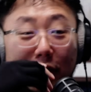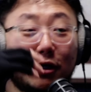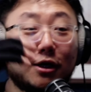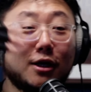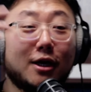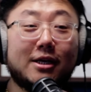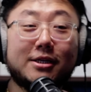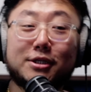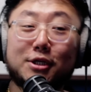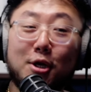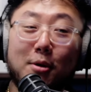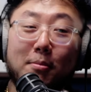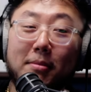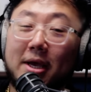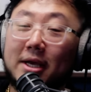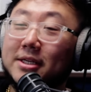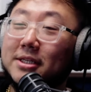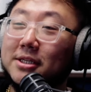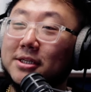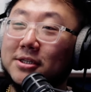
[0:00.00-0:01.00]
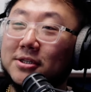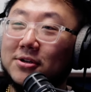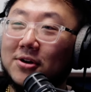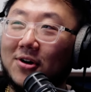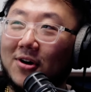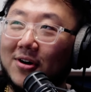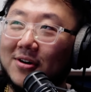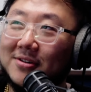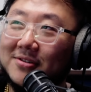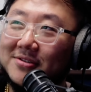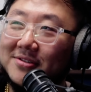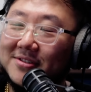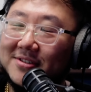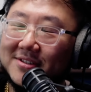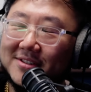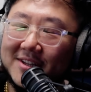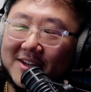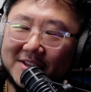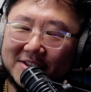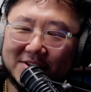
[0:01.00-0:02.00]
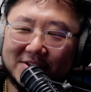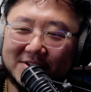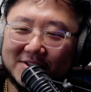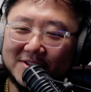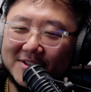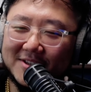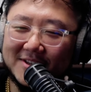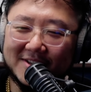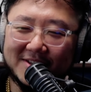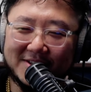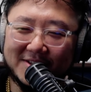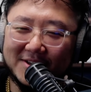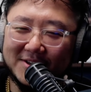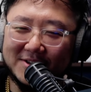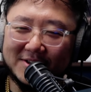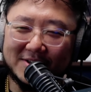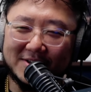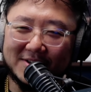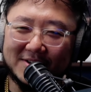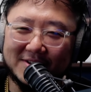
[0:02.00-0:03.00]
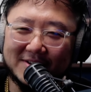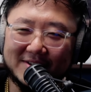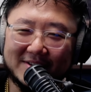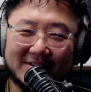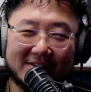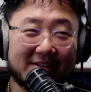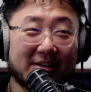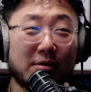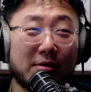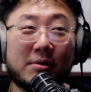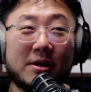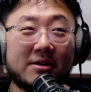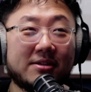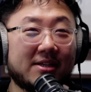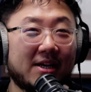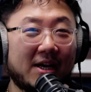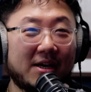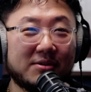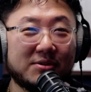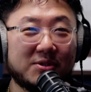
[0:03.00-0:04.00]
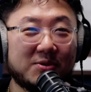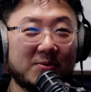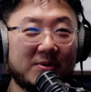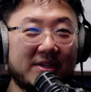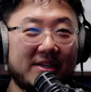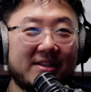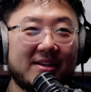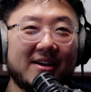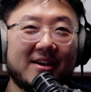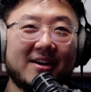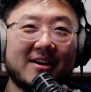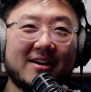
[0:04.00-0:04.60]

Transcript: That's an amazing song. That's such a, compared to How Sweet,